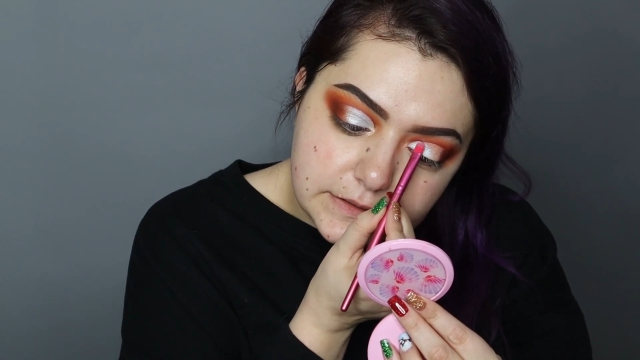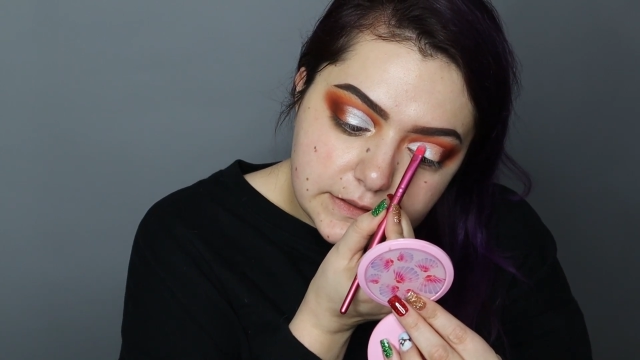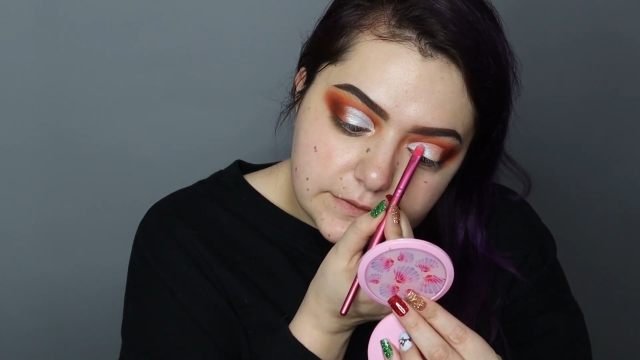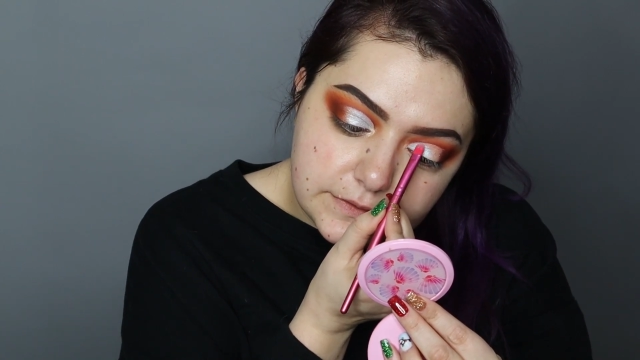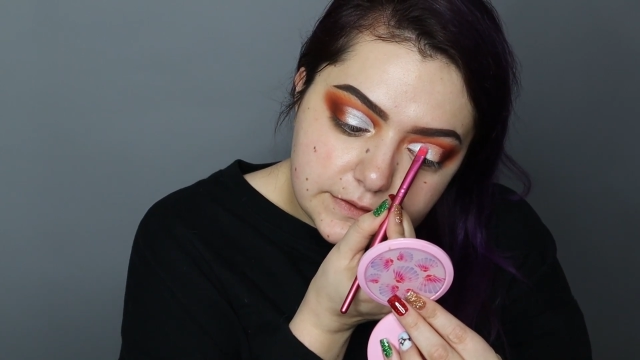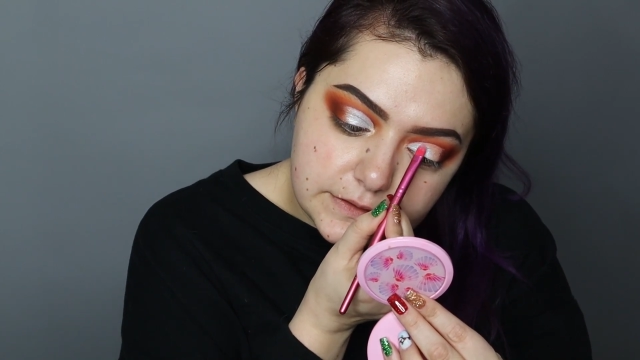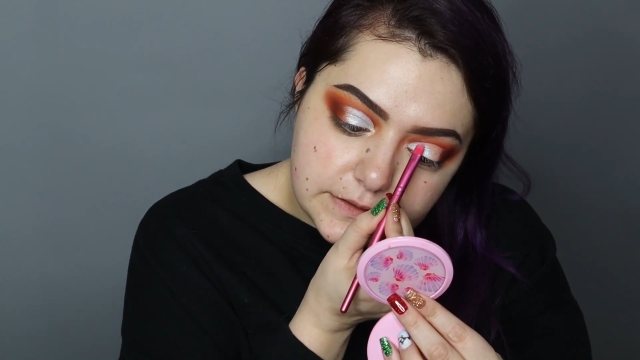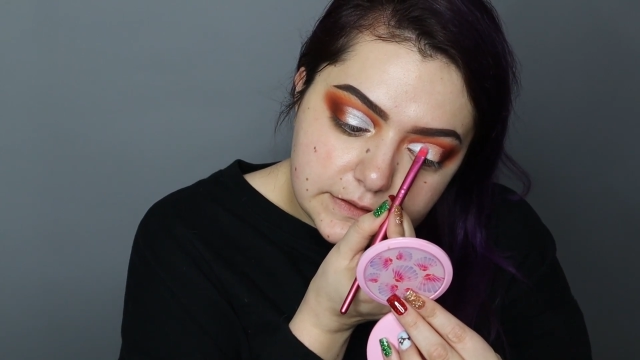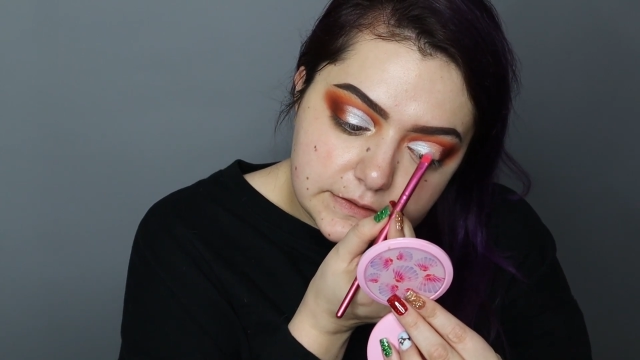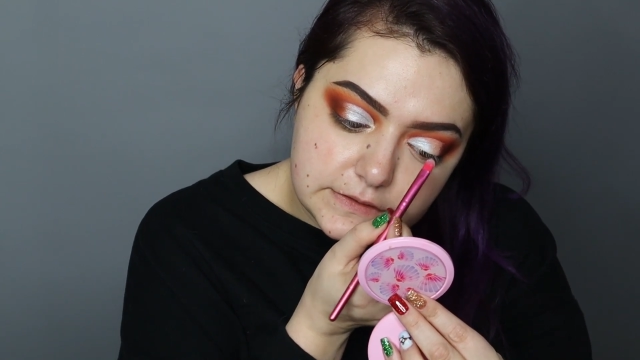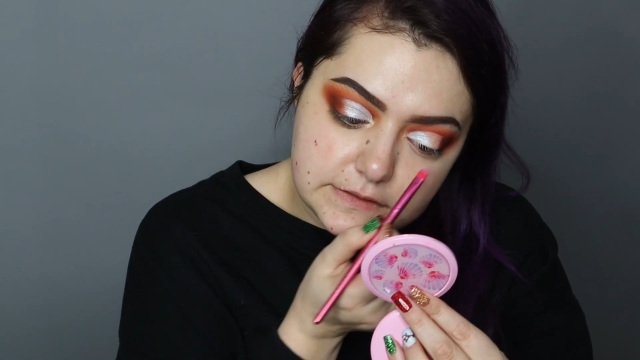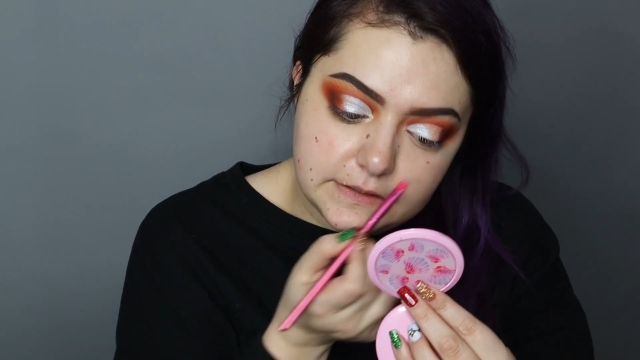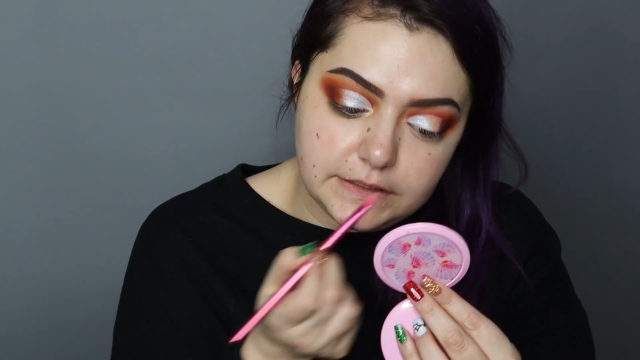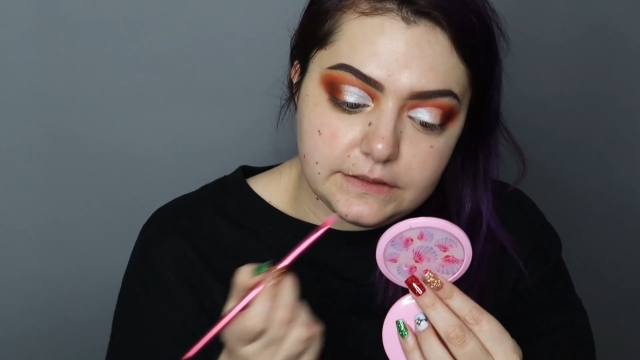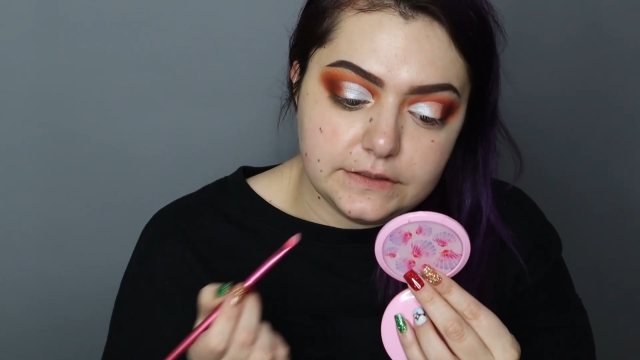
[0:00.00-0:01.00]
cover the
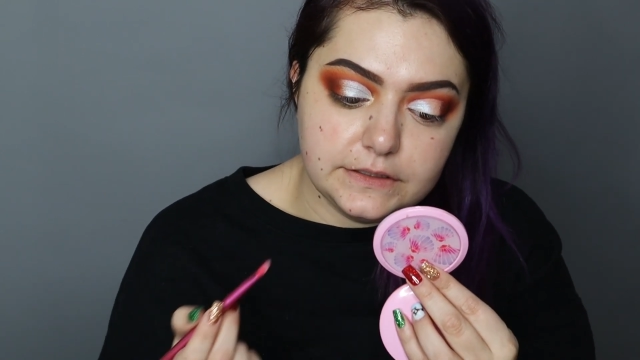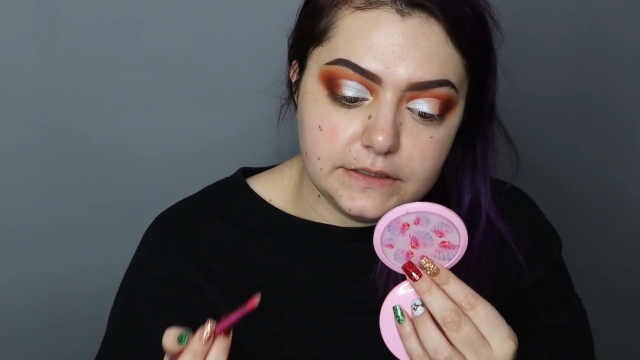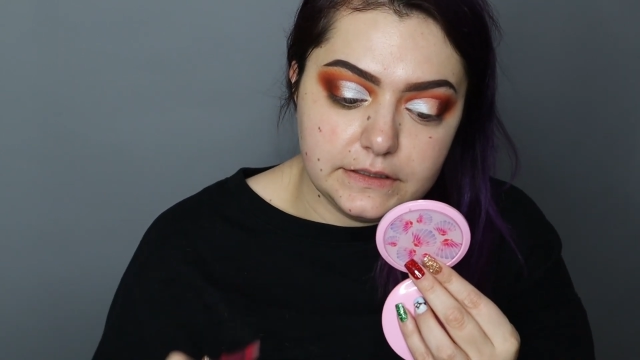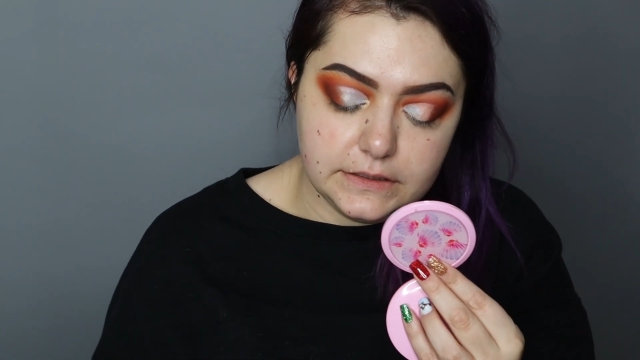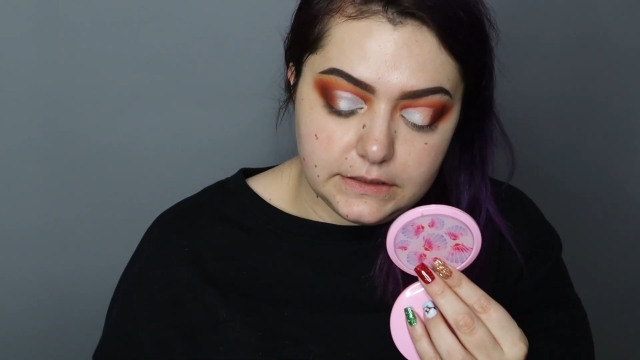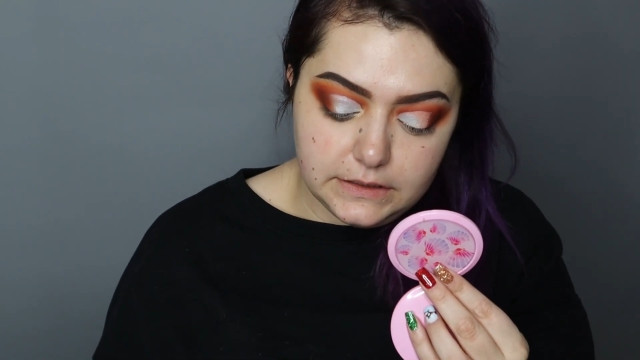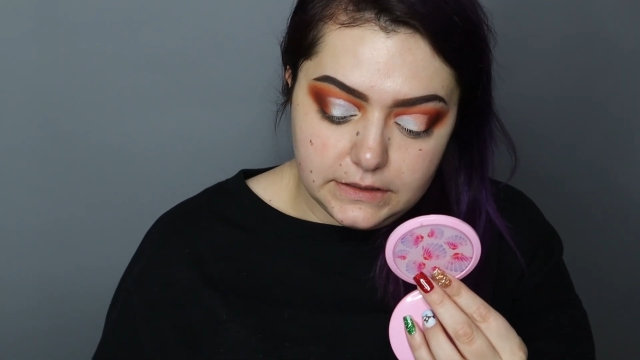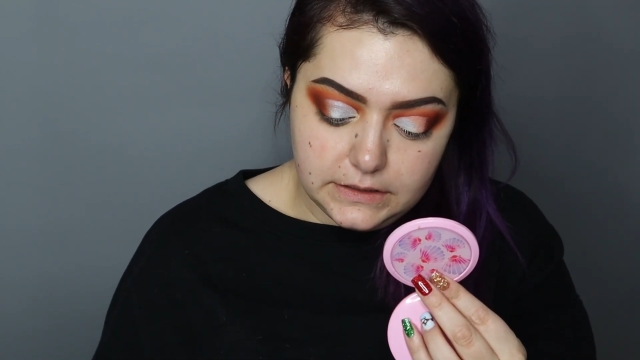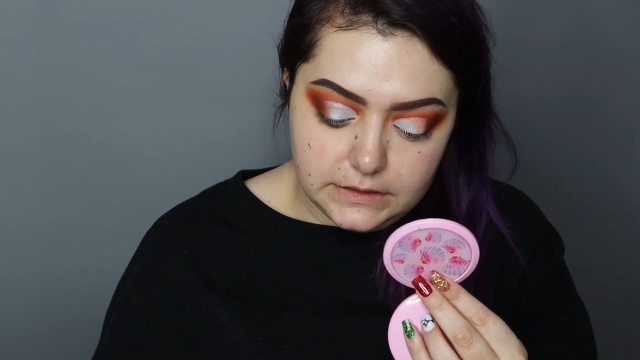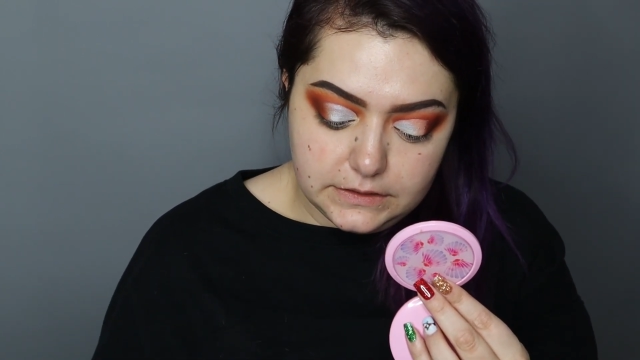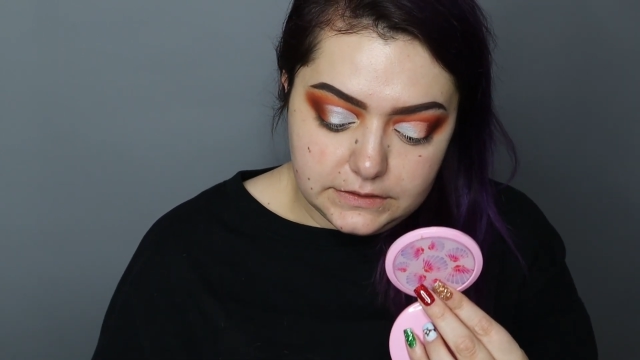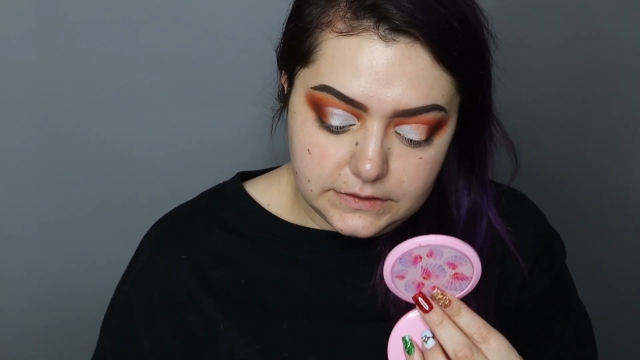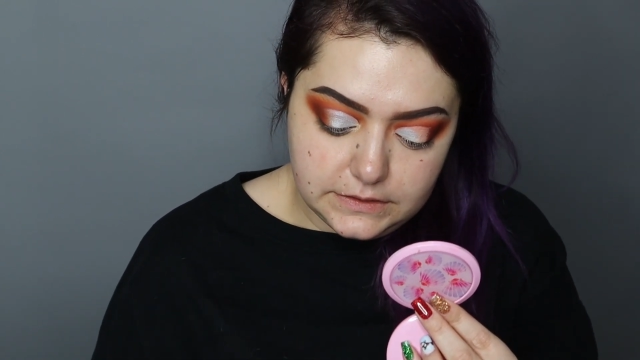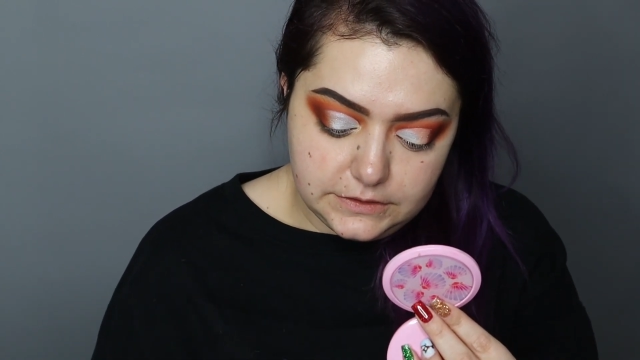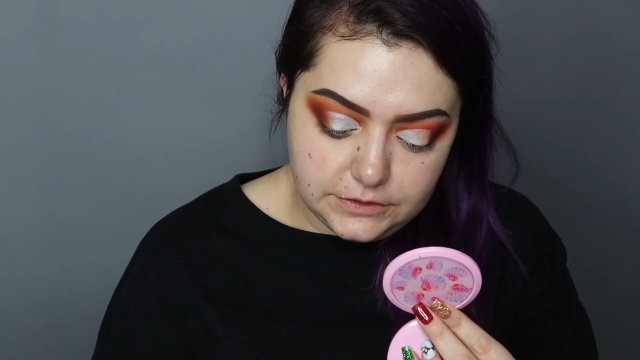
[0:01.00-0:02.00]
concealer,
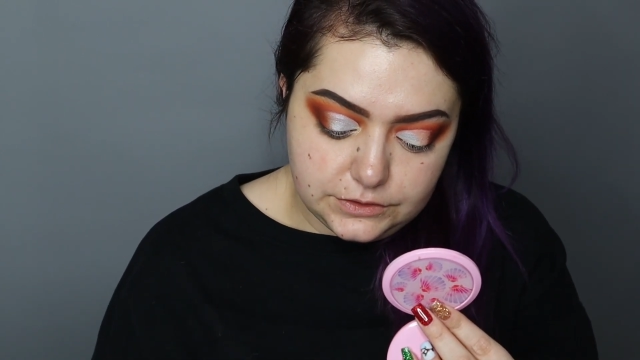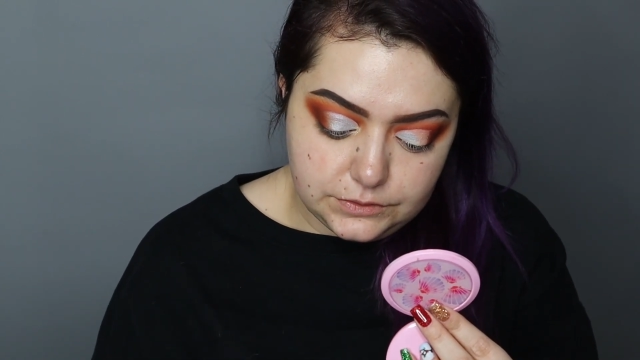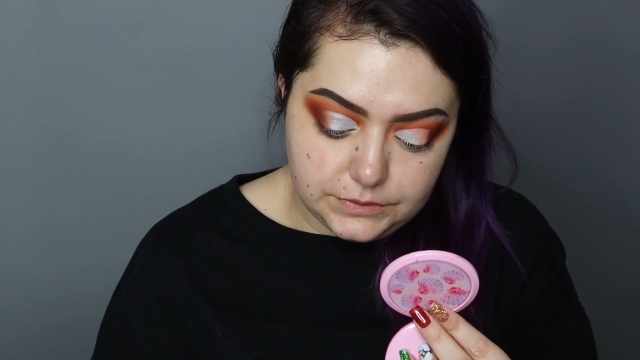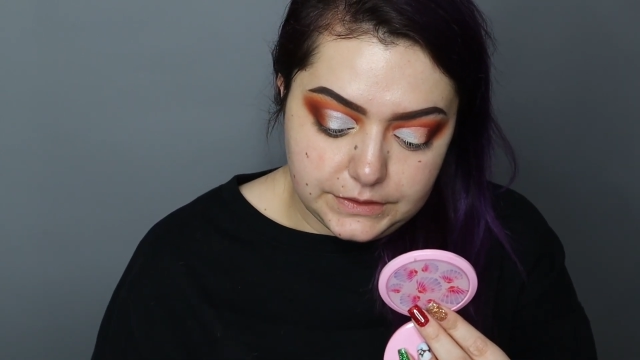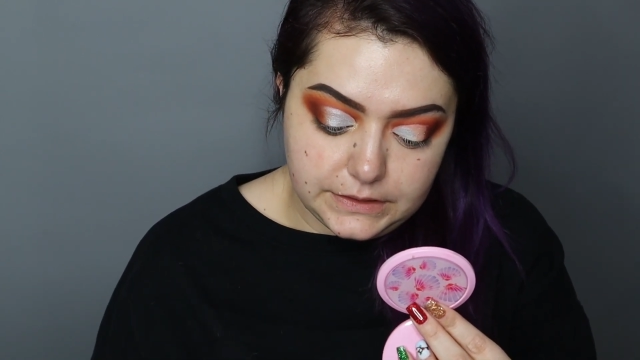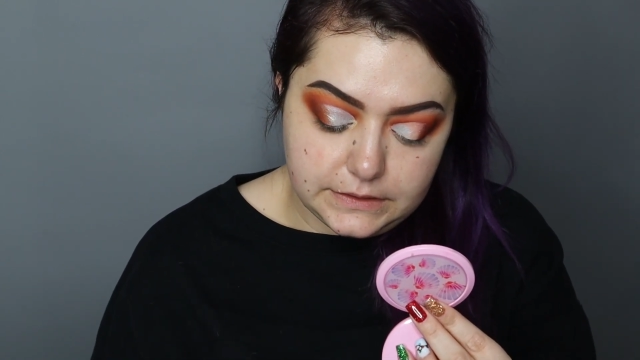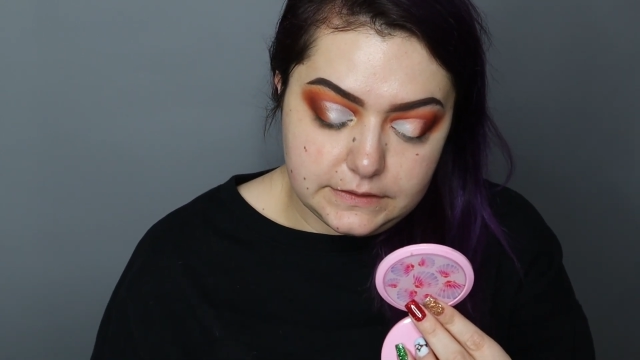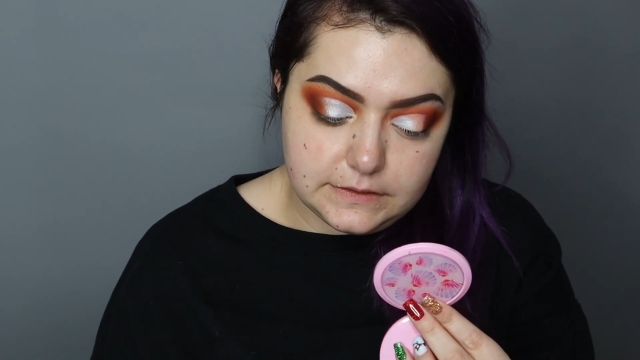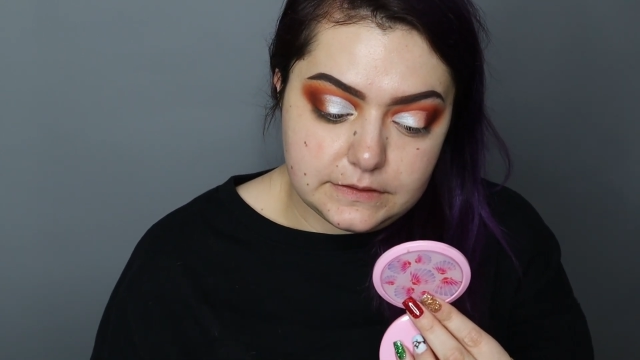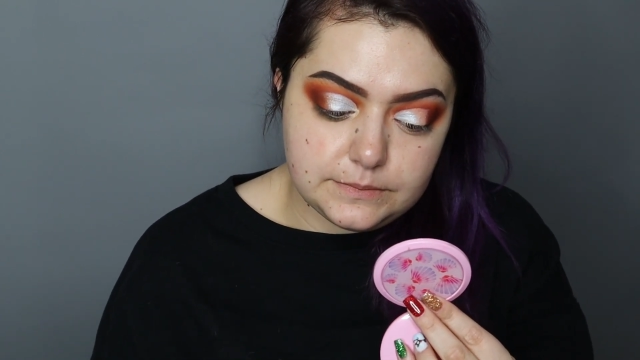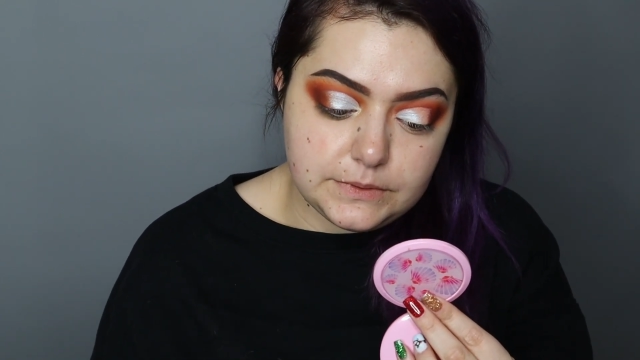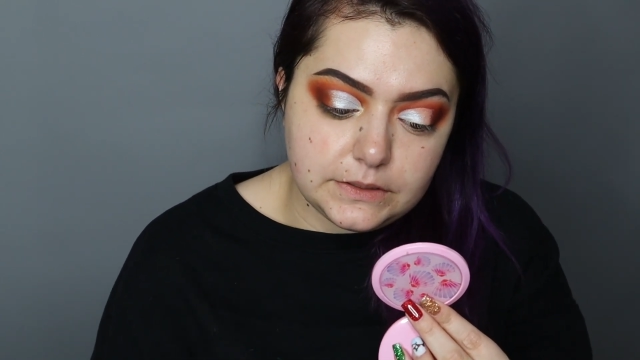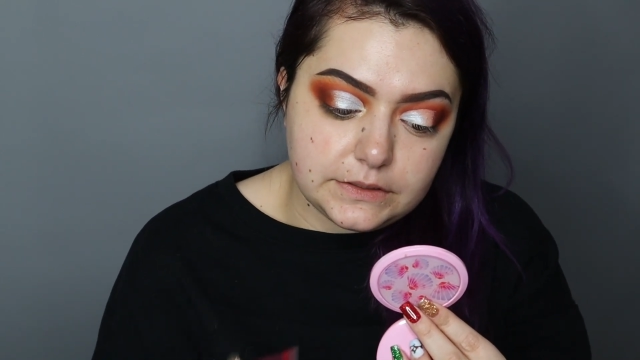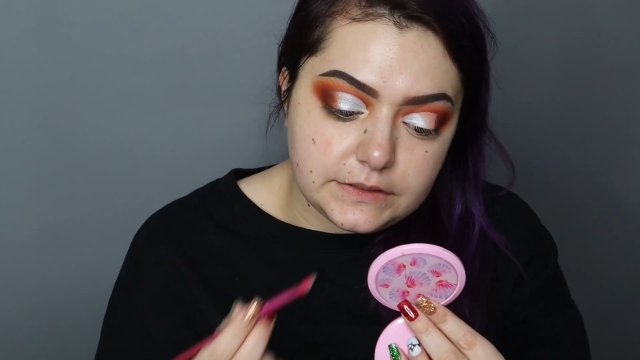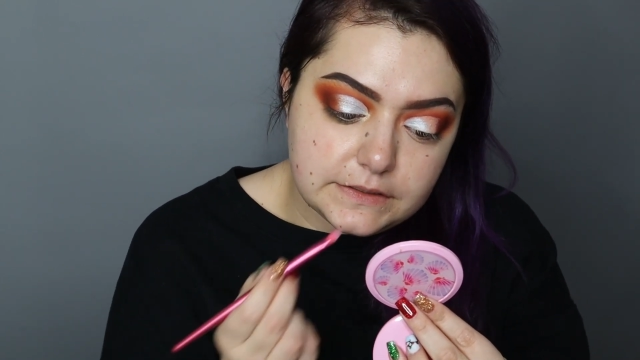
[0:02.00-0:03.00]
to just work in
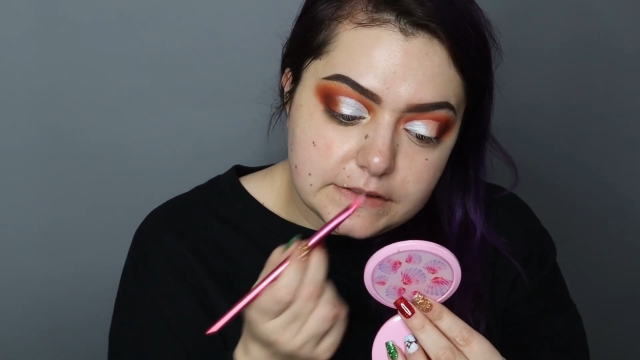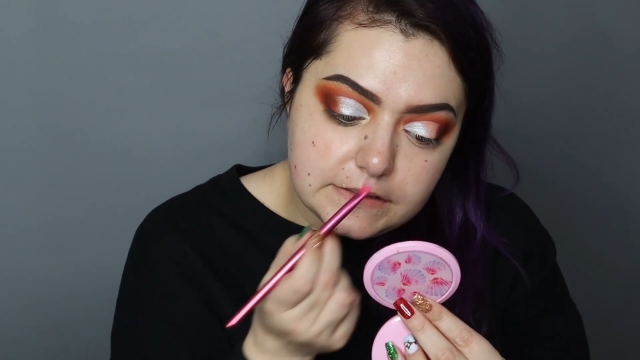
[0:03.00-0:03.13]
smaller